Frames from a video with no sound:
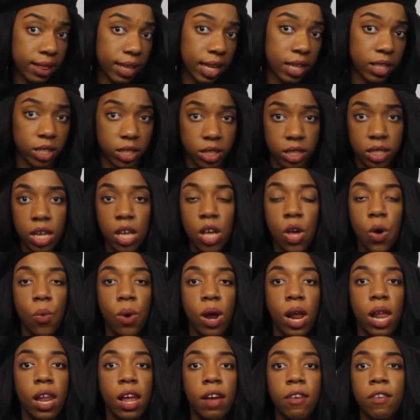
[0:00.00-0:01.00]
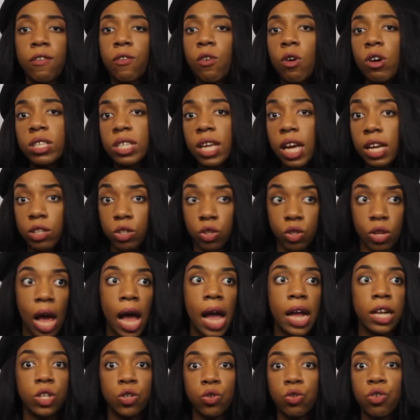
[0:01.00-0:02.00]
That's what I like. Of course,
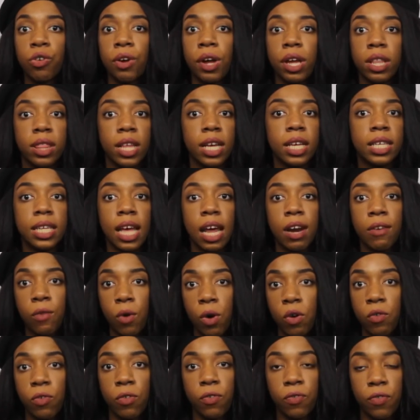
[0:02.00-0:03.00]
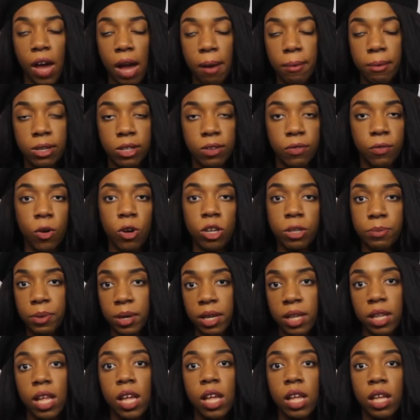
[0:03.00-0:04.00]
I do create things out of woven fabrics, of course,
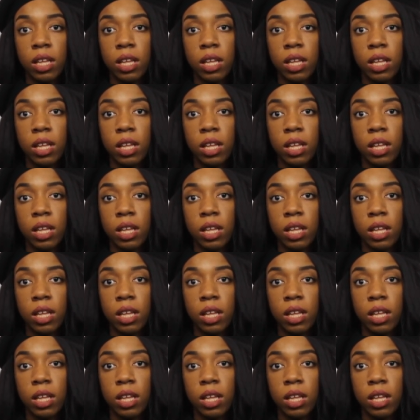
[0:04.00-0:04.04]
but